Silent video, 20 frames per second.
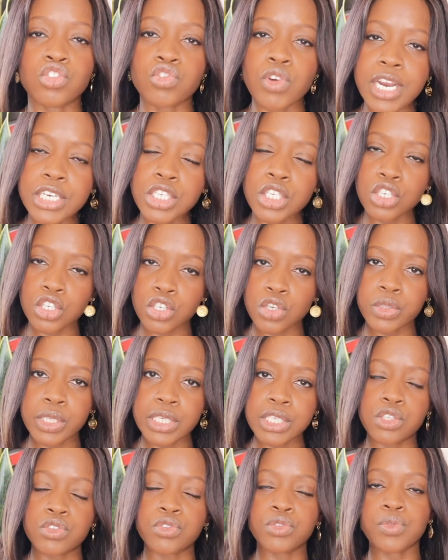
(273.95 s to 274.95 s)
Try to do
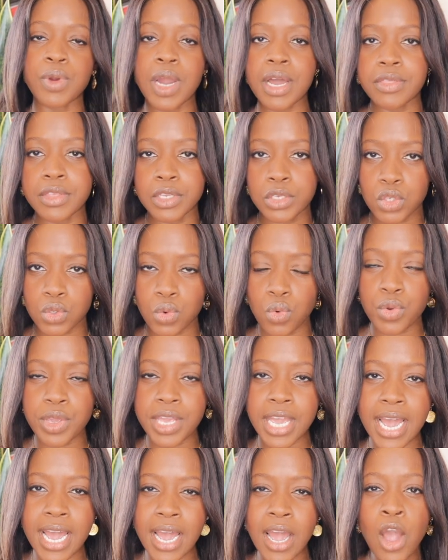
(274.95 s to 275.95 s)
this throughout the school
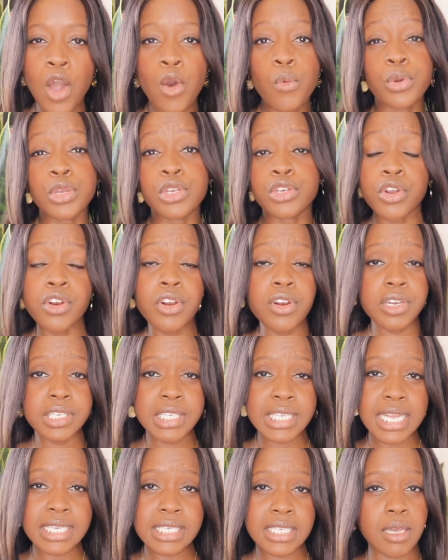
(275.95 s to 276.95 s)
year where you don't
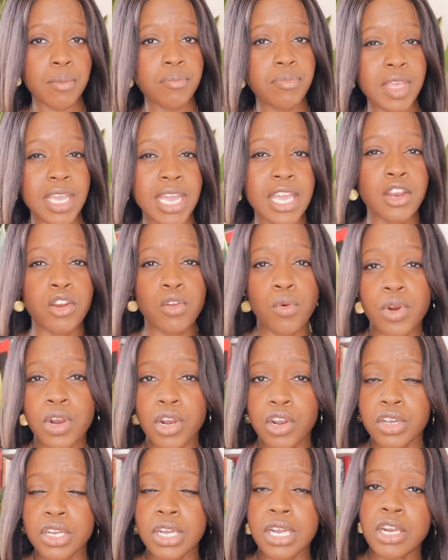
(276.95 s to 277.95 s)
understand something and you don't want
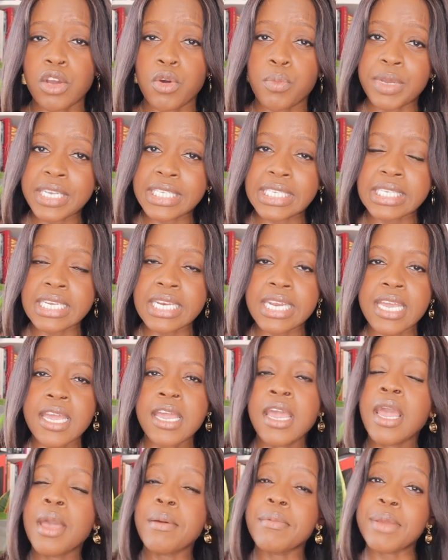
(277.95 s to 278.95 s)
to look a little bit
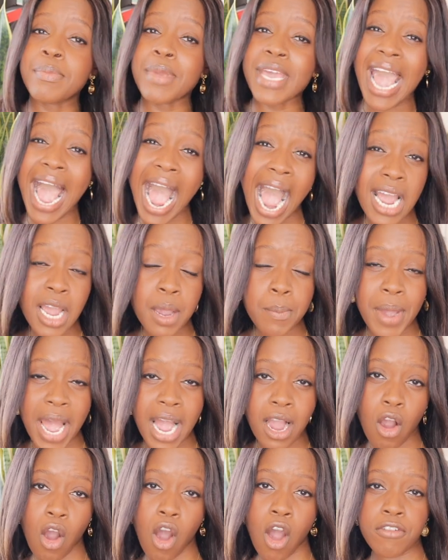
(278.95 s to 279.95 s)
silly. Maybe hang
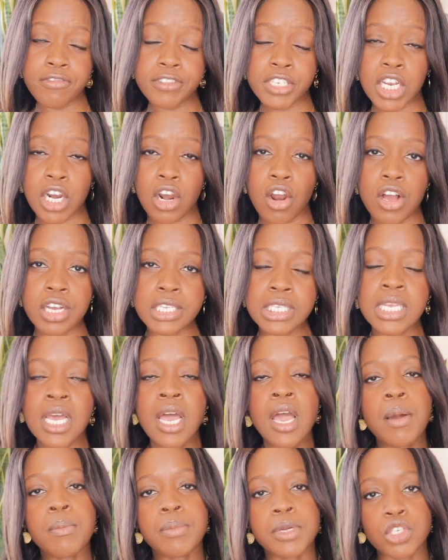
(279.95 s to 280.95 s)
back after class,
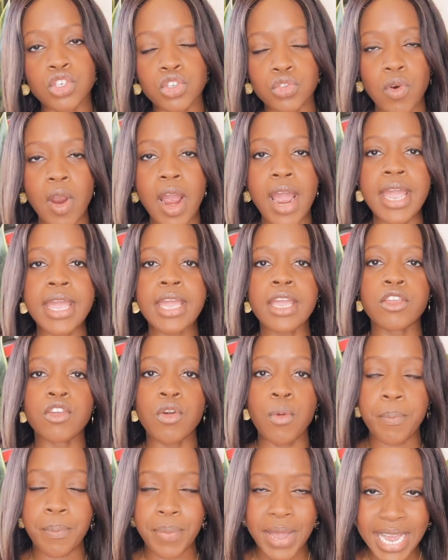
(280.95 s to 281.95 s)
but try
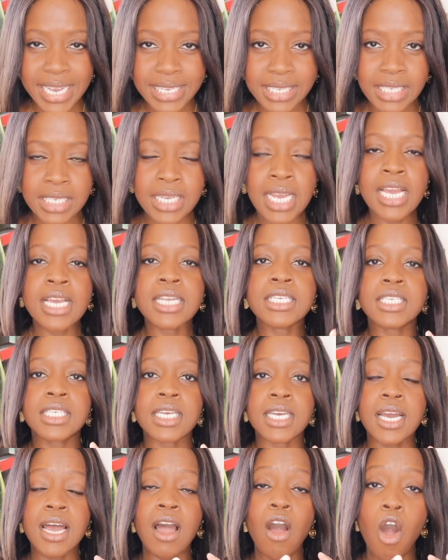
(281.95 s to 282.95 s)
your best
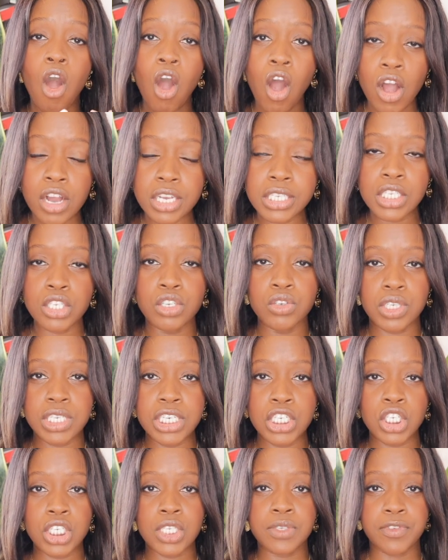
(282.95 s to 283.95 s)
to ask your
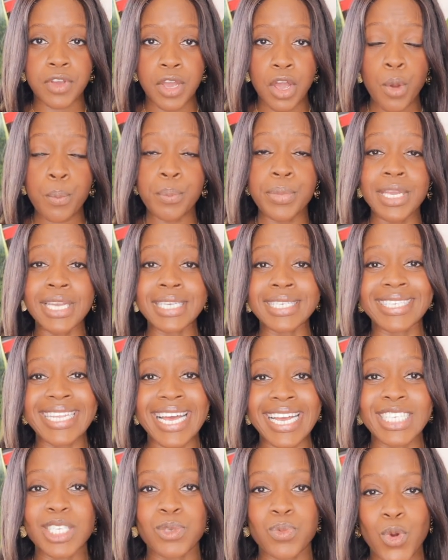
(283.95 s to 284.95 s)
teachers for help because
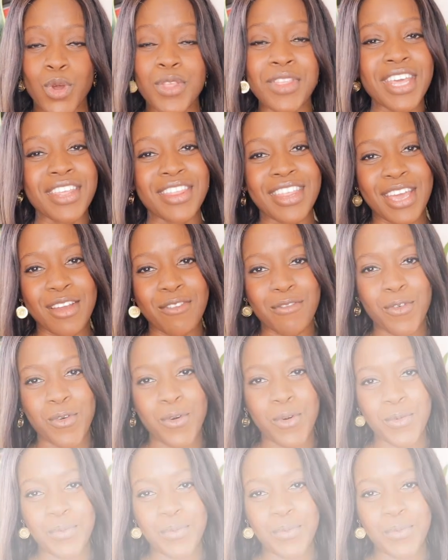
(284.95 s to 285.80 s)
that's what they're there for.